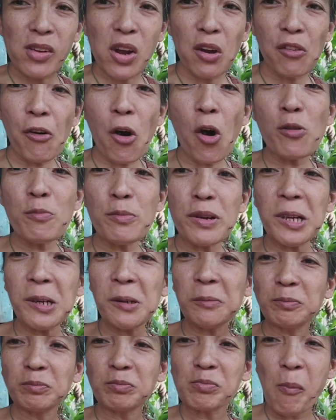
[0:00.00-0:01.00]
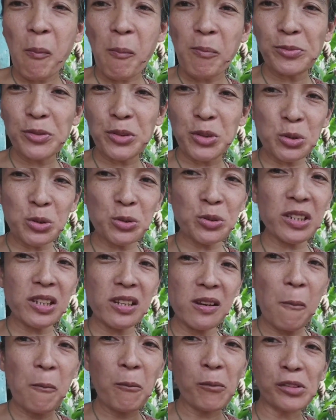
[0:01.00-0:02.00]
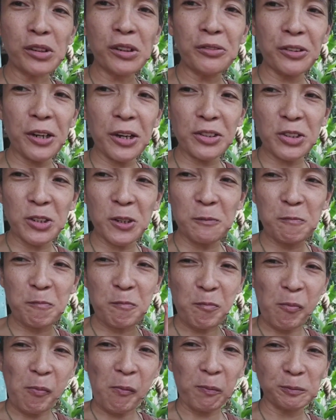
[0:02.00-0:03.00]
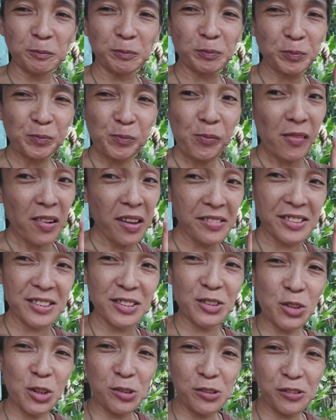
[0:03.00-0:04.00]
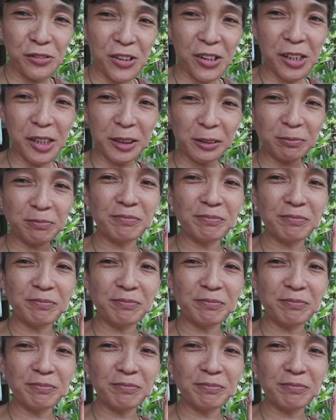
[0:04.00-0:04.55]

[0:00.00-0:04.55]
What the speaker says: Foamy, juicy, refreshing. This is Joan of Arc.